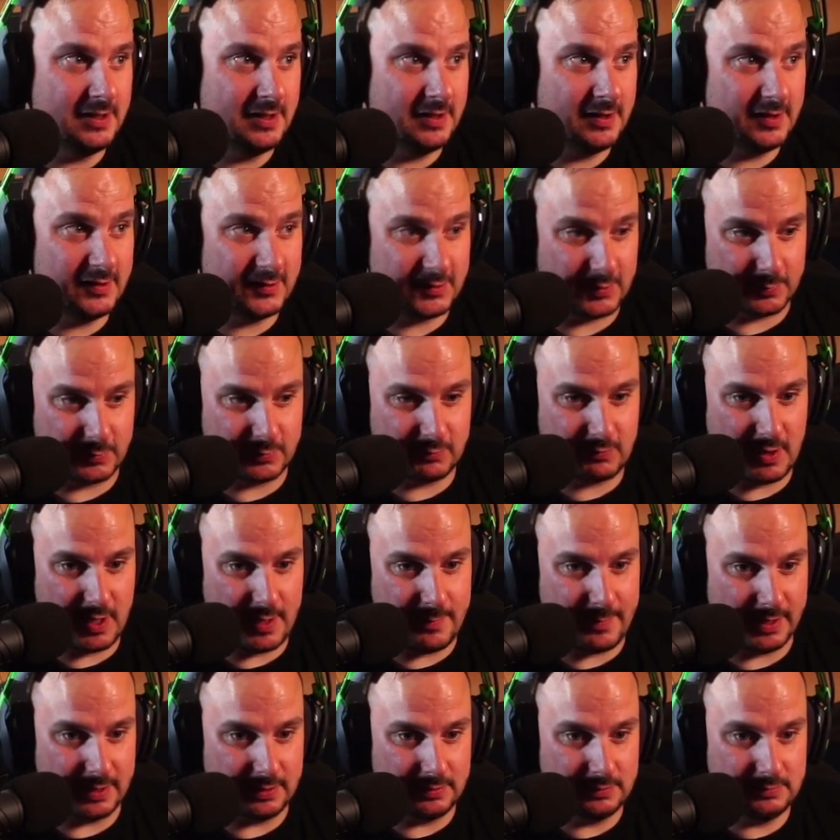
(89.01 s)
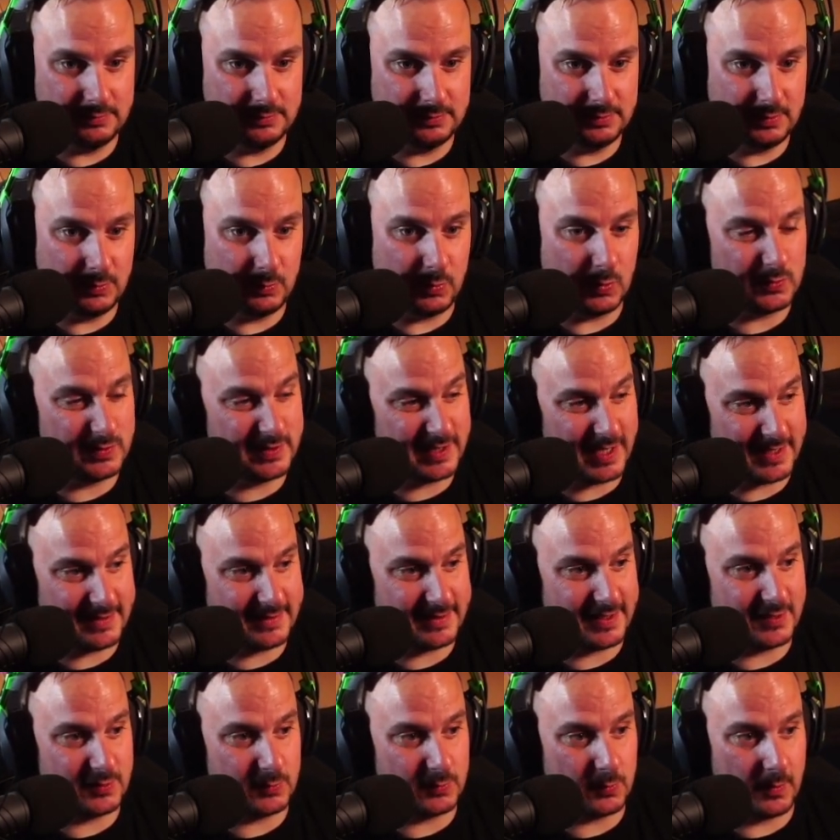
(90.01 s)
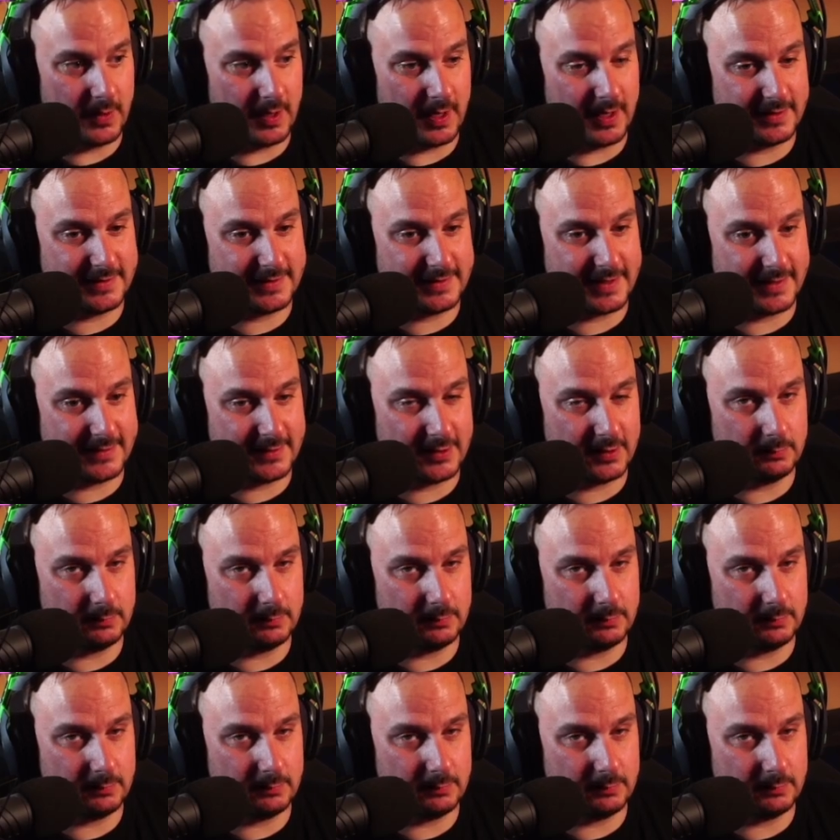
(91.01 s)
Subscriber, we'll test this one that I set up.